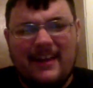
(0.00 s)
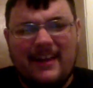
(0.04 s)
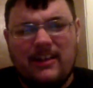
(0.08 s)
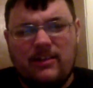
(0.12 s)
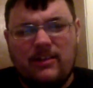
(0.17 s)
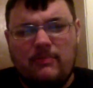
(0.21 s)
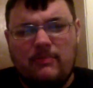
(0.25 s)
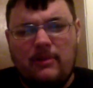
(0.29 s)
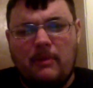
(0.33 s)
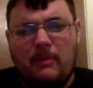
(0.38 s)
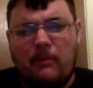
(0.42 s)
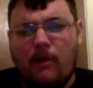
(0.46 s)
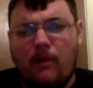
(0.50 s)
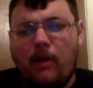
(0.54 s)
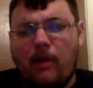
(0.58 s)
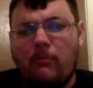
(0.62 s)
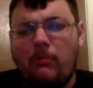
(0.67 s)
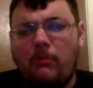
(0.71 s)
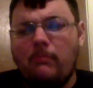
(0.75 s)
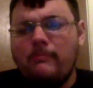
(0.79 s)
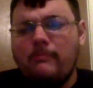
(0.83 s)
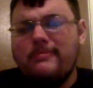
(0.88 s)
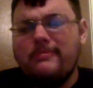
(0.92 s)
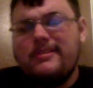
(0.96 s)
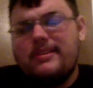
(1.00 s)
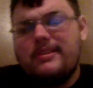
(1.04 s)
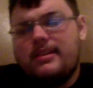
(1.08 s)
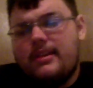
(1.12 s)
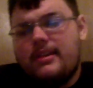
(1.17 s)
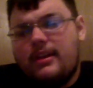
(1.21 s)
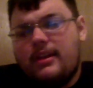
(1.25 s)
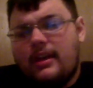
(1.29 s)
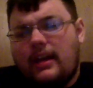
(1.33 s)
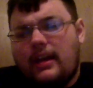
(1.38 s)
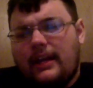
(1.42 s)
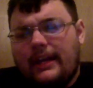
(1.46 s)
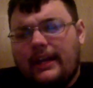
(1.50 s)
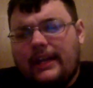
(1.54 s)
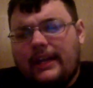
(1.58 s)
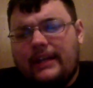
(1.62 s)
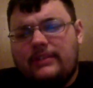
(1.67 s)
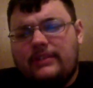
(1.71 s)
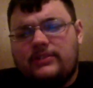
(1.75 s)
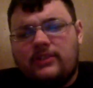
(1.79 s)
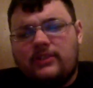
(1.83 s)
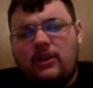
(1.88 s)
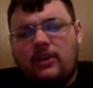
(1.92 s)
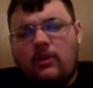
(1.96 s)
could be a problem.
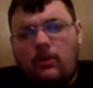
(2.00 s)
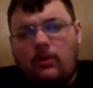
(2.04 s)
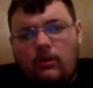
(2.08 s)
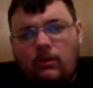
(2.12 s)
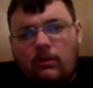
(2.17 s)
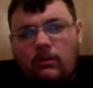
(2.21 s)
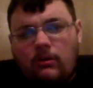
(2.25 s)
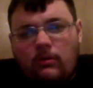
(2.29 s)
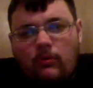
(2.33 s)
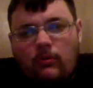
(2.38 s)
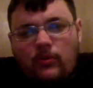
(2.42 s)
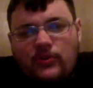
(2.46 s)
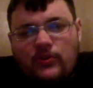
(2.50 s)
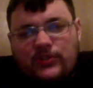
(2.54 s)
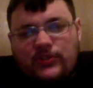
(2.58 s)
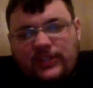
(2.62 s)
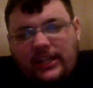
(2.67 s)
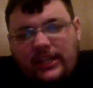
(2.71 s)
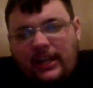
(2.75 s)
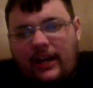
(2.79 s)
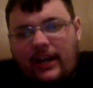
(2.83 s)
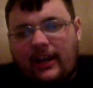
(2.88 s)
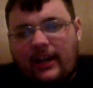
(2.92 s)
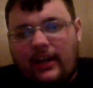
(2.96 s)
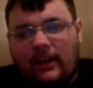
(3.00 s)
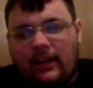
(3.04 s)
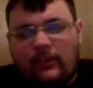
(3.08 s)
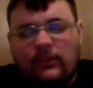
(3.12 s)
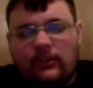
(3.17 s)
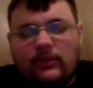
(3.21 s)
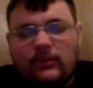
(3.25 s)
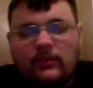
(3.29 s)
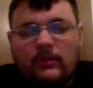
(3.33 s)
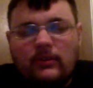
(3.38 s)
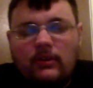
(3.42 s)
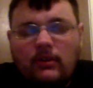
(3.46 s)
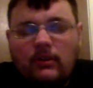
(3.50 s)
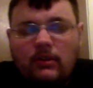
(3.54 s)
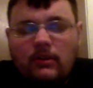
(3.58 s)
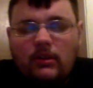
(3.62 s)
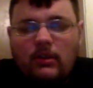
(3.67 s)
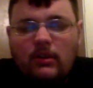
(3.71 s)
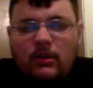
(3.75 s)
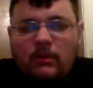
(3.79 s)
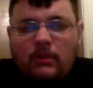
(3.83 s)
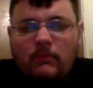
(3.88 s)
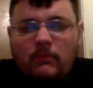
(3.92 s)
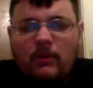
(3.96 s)
And so we'll see, I guess.
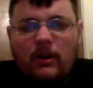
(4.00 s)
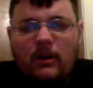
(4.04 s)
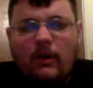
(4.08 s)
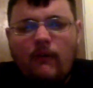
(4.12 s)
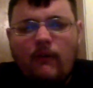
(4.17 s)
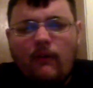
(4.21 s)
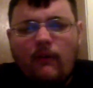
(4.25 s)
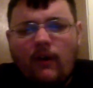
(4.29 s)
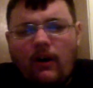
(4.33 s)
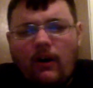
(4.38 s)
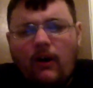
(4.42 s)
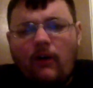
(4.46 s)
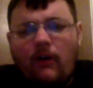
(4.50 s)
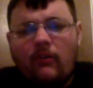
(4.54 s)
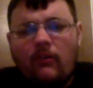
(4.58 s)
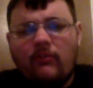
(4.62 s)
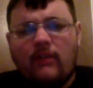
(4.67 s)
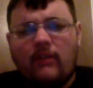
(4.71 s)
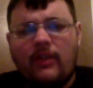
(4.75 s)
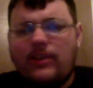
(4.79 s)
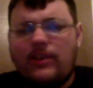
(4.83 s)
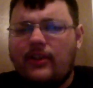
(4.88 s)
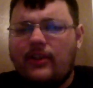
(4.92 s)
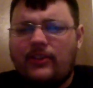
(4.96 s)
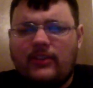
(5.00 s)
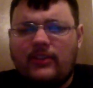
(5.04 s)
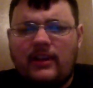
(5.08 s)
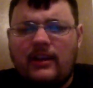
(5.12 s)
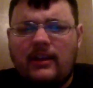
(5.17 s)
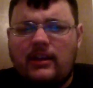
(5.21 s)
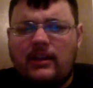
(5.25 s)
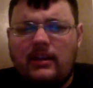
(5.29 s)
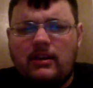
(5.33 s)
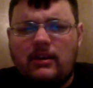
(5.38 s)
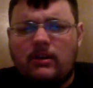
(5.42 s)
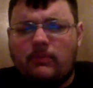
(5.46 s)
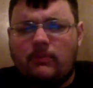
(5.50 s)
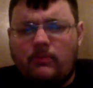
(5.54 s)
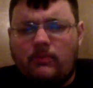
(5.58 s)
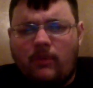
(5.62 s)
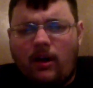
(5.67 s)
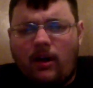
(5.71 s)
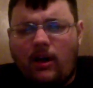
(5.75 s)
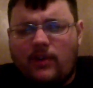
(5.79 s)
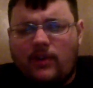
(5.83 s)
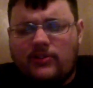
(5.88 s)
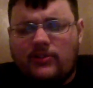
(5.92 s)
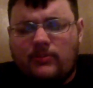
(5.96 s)
But overall, I thought they did an
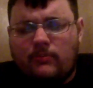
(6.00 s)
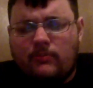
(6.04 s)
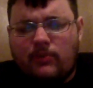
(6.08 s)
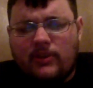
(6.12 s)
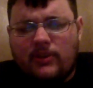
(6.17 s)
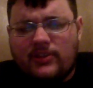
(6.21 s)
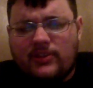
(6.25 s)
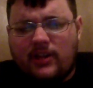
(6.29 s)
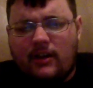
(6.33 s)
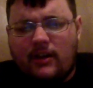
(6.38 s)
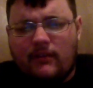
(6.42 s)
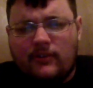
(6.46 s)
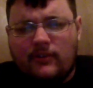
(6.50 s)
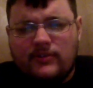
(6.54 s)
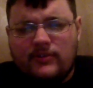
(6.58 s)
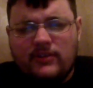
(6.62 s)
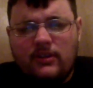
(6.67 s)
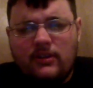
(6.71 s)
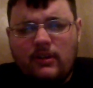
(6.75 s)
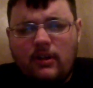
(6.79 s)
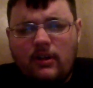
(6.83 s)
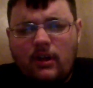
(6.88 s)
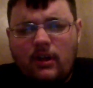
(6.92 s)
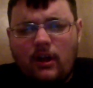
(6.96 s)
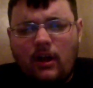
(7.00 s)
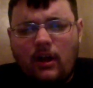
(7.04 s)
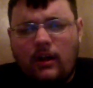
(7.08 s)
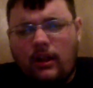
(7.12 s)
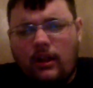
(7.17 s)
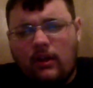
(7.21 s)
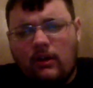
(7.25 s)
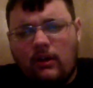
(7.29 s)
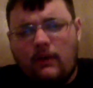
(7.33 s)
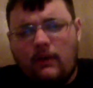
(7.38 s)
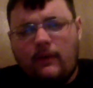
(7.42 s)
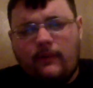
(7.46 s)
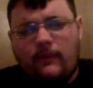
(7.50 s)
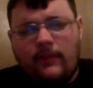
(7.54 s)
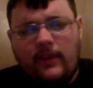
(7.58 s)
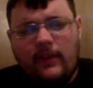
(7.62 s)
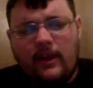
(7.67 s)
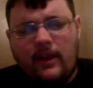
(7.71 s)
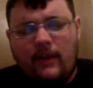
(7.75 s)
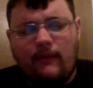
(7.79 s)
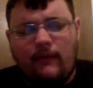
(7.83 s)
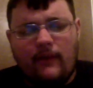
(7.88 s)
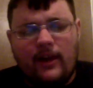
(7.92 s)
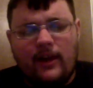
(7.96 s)
awesome press conference. Another thing
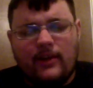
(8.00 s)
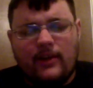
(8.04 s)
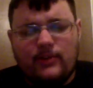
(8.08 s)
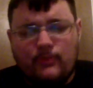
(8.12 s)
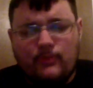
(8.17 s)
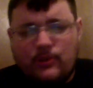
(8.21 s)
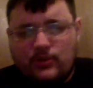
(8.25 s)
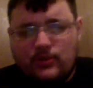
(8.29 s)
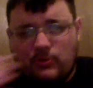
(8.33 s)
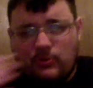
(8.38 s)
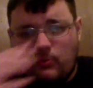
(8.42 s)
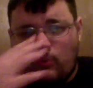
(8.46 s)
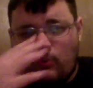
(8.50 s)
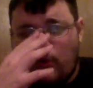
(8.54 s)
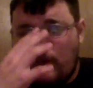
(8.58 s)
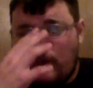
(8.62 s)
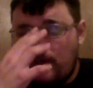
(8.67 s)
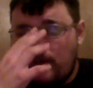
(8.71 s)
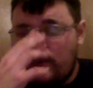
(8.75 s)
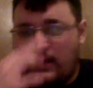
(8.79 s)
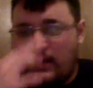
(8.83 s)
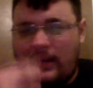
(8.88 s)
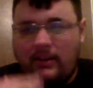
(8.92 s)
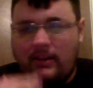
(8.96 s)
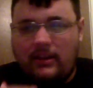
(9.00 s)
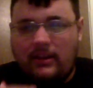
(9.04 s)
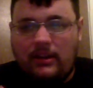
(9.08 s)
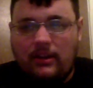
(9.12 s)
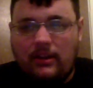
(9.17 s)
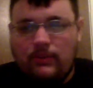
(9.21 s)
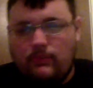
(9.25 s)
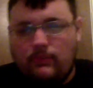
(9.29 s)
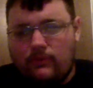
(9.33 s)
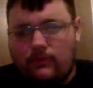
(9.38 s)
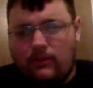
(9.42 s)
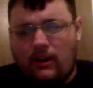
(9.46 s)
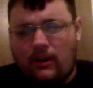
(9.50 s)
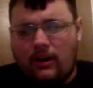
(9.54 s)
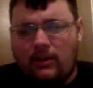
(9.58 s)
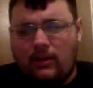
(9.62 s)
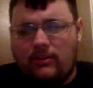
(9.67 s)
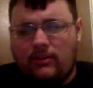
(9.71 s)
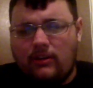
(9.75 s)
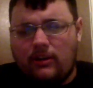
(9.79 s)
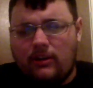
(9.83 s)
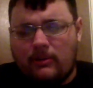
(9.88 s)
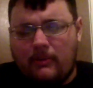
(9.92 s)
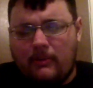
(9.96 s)
I forgot to mention was they did kind of
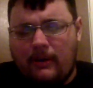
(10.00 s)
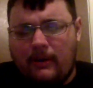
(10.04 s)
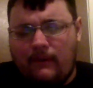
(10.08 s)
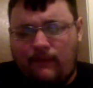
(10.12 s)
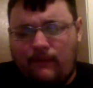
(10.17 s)
talked about